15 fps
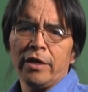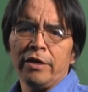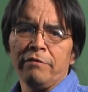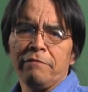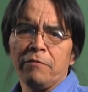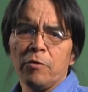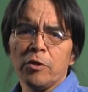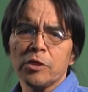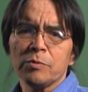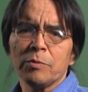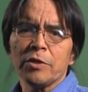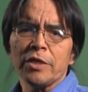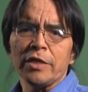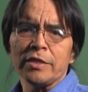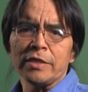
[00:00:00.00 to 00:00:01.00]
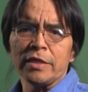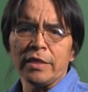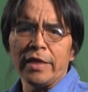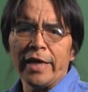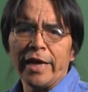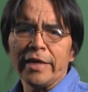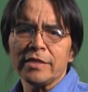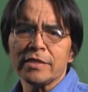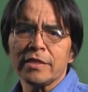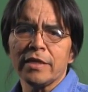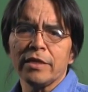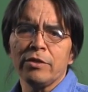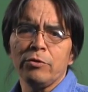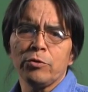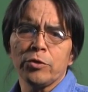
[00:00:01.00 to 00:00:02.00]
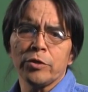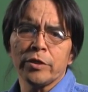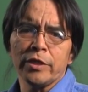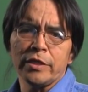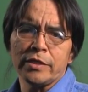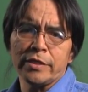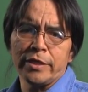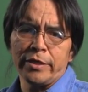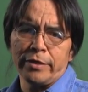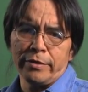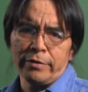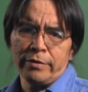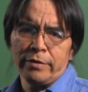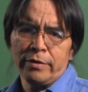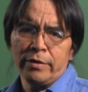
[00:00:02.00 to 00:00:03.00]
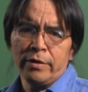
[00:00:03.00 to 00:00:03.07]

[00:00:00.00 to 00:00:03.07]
Enforcement is the last thing you should consider.